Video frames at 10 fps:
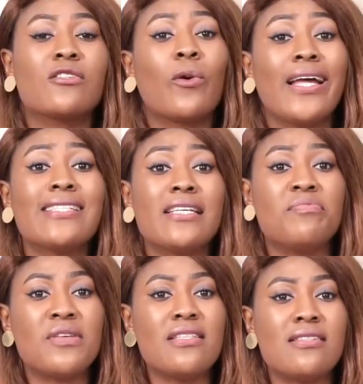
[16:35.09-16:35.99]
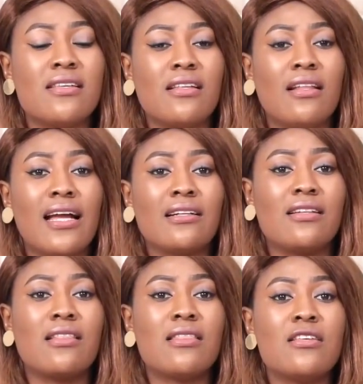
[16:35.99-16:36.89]
quite a pity like
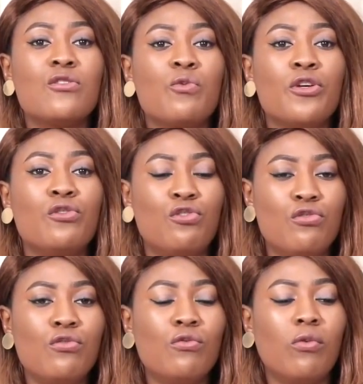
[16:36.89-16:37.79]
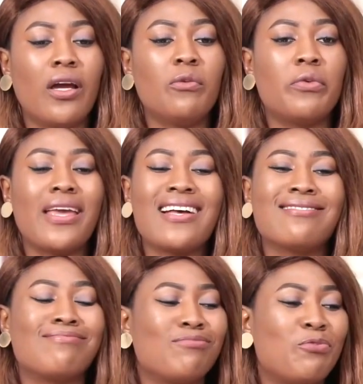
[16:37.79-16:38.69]
the things we do when we are
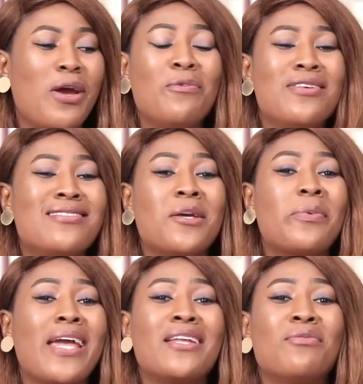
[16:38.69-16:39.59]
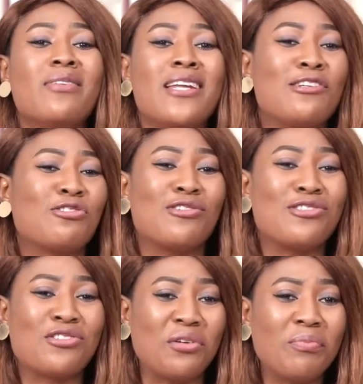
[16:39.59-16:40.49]
when we say we're in a
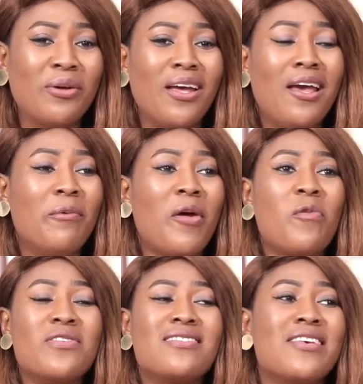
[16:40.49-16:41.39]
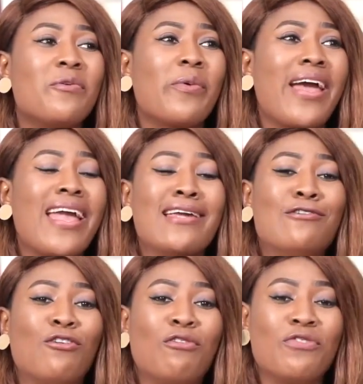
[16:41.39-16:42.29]
relationship when we say we're
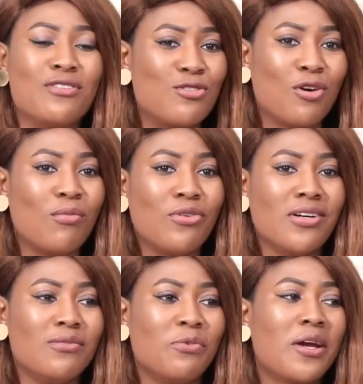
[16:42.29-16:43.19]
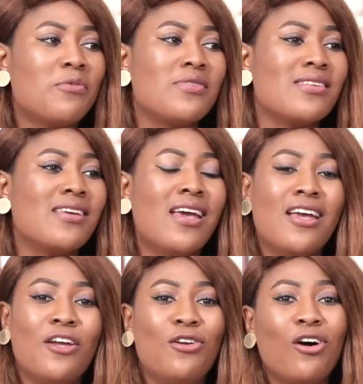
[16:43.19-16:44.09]
in love with someone when we
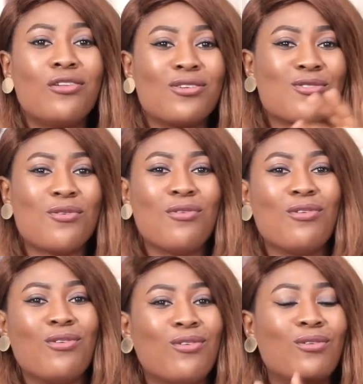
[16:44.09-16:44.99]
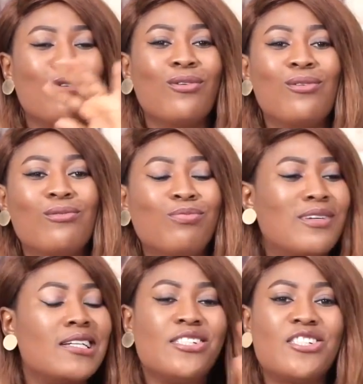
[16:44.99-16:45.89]
you know those whole
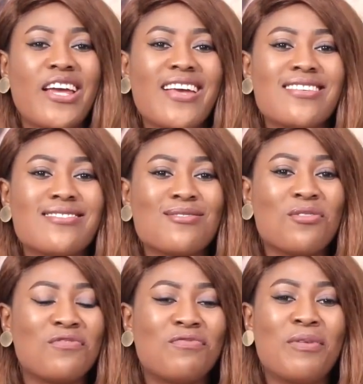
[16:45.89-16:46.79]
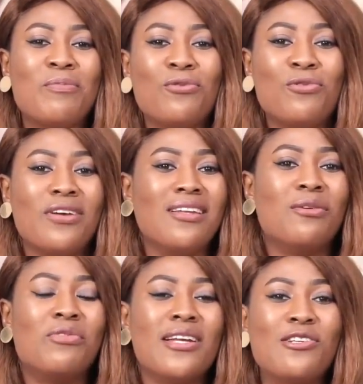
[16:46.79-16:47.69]
cliches of people in
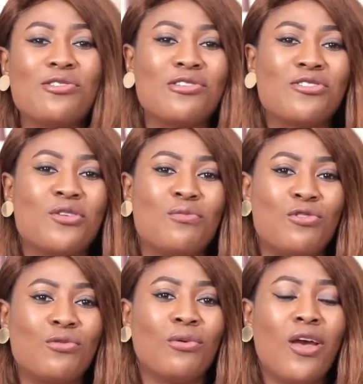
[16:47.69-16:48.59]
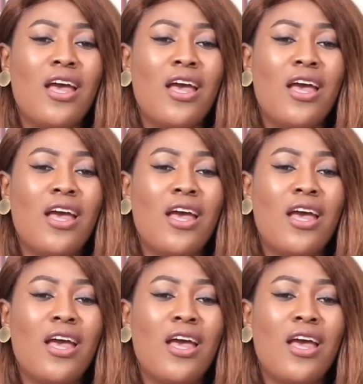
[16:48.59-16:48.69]
a relationship do